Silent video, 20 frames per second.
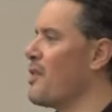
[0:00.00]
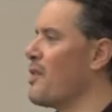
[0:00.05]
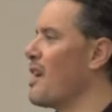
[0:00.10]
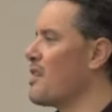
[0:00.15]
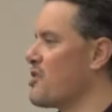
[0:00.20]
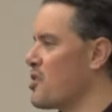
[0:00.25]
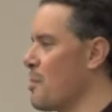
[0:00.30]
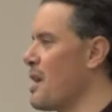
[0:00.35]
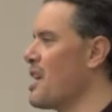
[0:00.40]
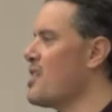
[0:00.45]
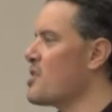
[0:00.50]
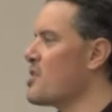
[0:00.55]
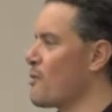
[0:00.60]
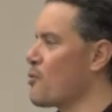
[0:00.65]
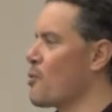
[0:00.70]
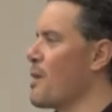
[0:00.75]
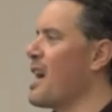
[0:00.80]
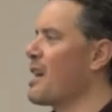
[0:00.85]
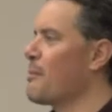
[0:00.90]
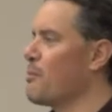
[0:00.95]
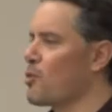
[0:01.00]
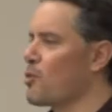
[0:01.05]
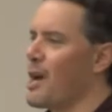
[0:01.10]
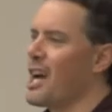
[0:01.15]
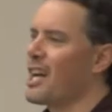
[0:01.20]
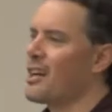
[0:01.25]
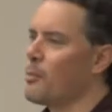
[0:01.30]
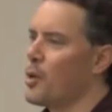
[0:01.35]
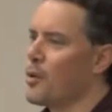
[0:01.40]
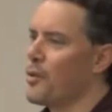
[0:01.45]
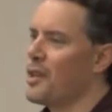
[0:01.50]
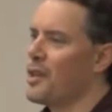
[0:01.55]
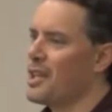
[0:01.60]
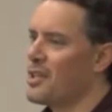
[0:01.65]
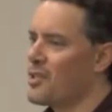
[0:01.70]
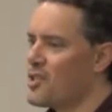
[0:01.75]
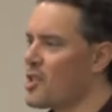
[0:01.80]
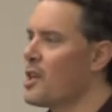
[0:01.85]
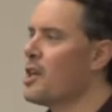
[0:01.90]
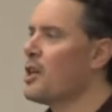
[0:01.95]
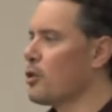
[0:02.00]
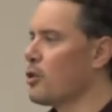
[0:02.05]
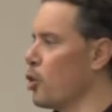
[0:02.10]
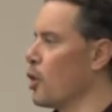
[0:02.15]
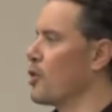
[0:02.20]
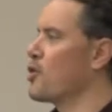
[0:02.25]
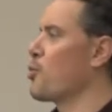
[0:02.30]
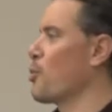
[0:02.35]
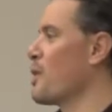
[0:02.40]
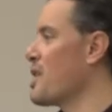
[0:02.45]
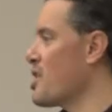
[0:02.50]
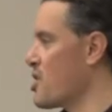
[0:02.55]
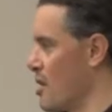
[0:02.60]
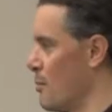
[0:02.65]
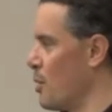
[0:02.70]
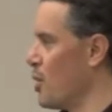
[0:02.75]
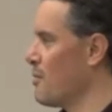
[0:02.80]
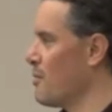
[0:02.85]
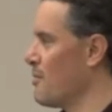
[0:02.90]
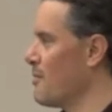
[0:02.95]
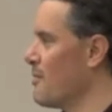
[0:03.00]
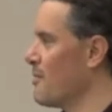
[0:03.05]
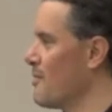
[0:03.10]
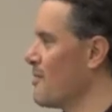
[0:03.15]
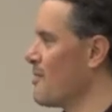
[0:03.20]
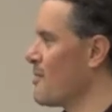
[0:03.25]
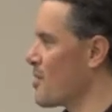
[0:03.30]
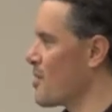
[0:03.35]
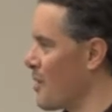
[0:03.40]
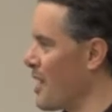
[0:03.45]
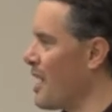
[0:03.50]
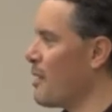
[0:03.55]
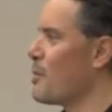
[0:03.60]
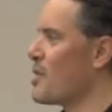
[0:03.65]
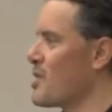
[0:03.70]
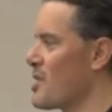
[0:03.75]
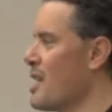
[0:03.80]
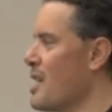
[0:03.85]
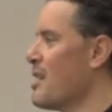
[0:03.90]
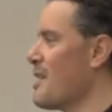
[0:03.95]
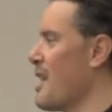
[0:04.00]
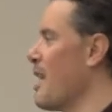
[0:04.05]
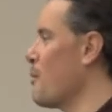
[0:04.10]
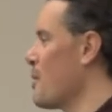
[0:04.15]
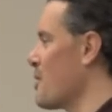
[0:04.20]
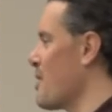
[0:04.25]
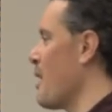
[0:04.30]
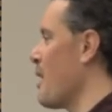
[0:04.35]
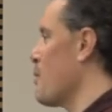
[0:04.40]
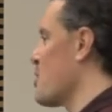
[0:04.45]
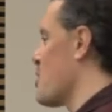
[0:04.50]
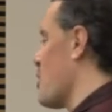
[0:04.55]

that space of draggable things looks reasonable. So that was